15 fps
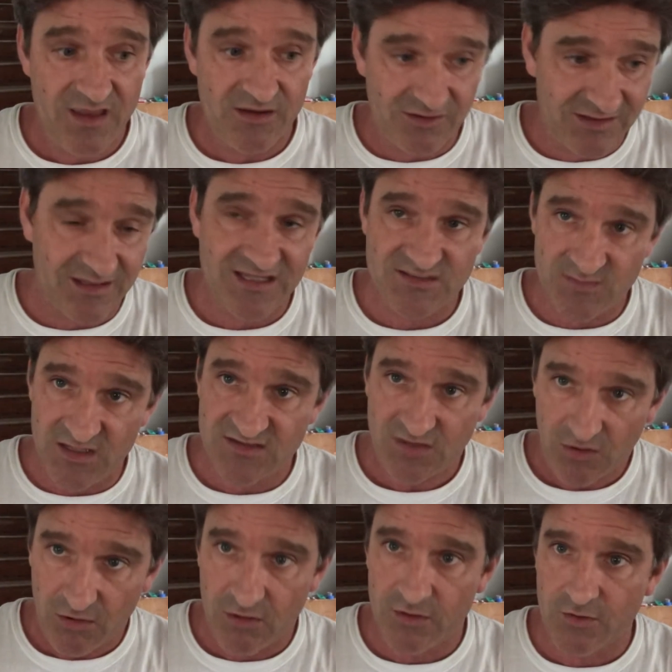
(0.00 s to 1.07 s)
is
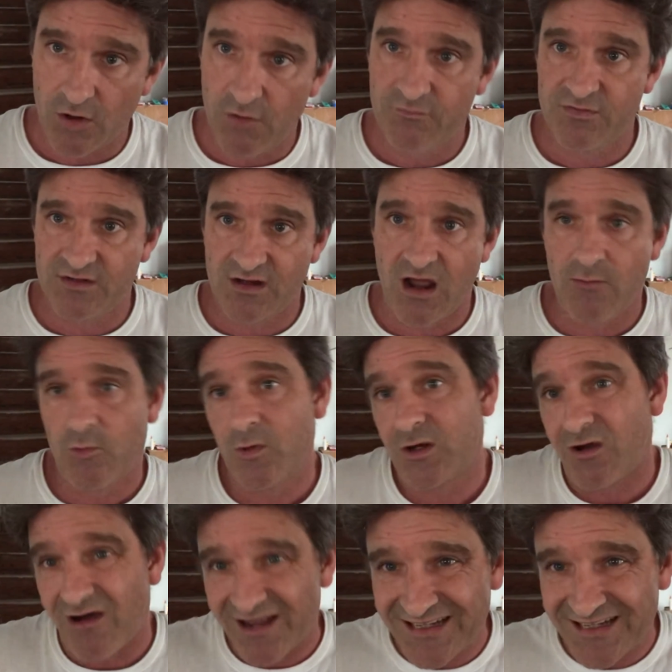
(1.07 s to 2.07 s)
heard over the 911 call.